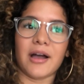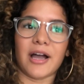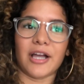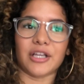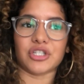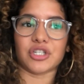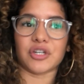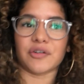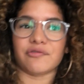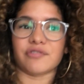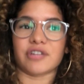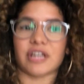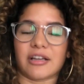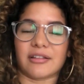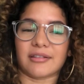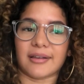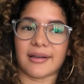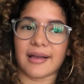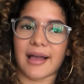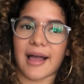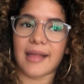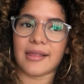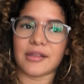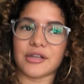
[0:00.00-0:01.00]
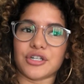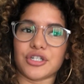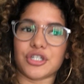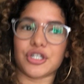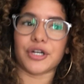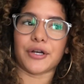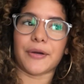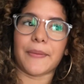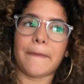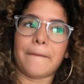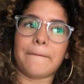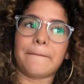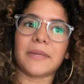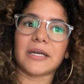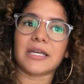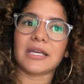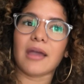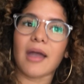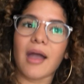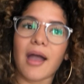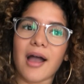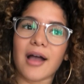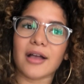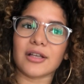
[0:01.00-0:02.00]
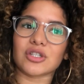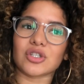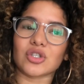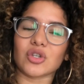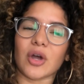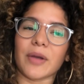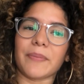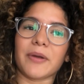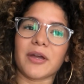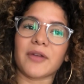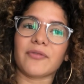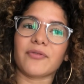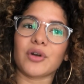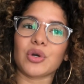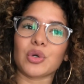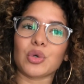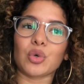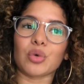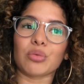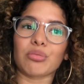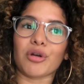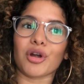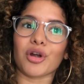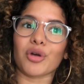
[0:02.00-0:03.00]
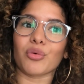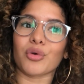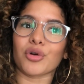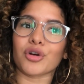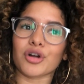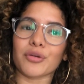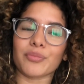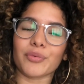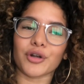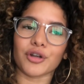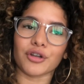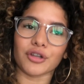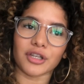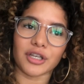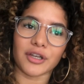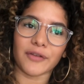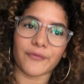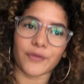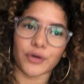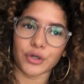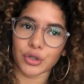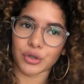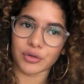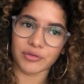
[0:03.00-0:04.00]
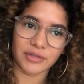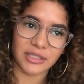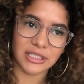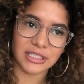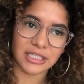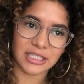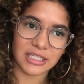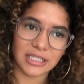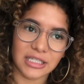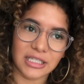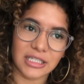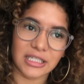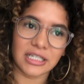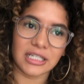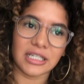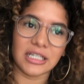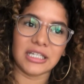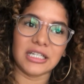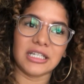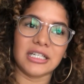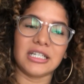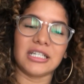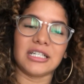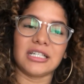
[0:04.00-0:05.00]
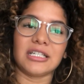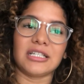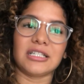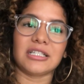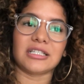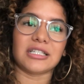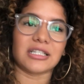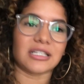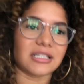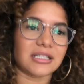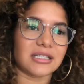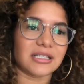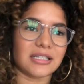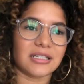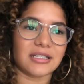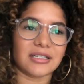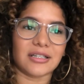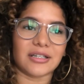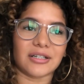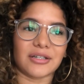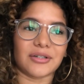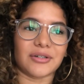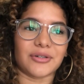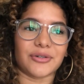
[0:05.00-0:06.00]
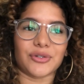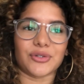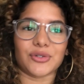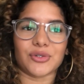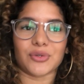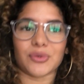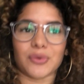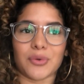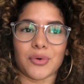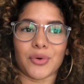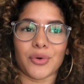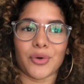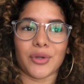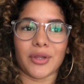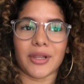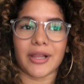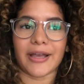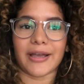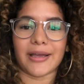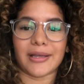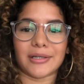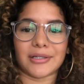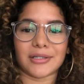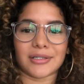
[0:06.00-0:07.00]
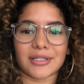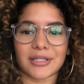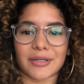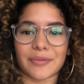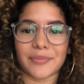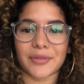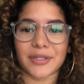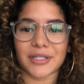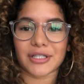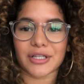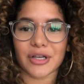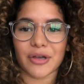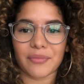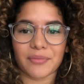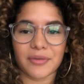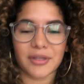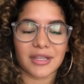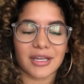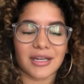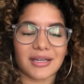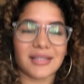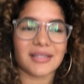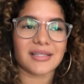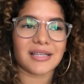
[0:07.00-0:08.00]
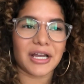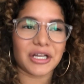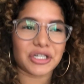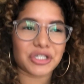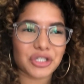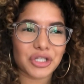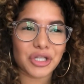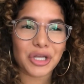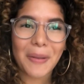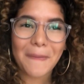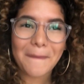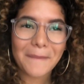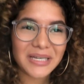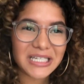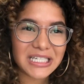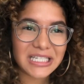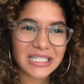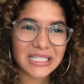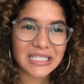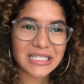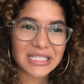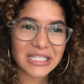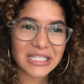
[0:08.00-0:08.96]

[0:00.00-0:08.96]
I should have checked the calendar. But yeah, so I paid for an Uber, woke up early for no reason, just to go to school, and somebody told me that it's actually a Monday